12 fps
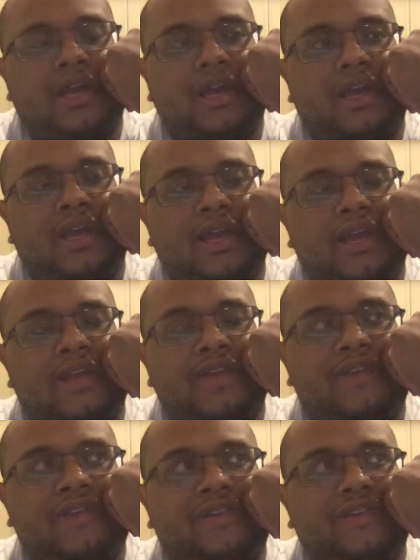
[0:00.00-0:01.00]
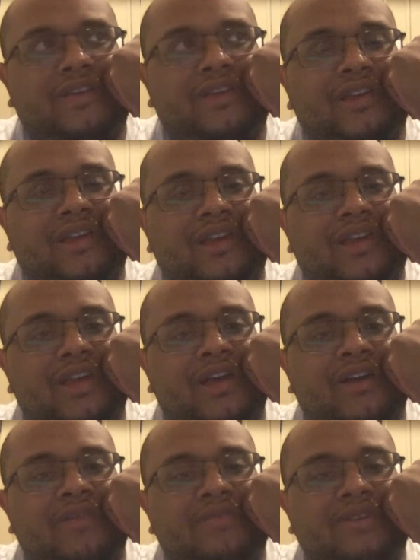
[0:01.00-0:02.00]
And he
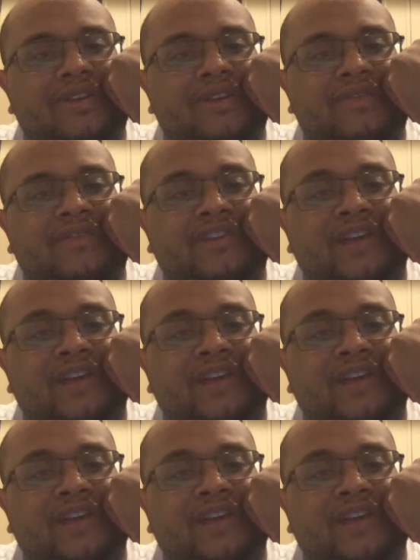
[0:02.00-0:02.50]
couldn't believe she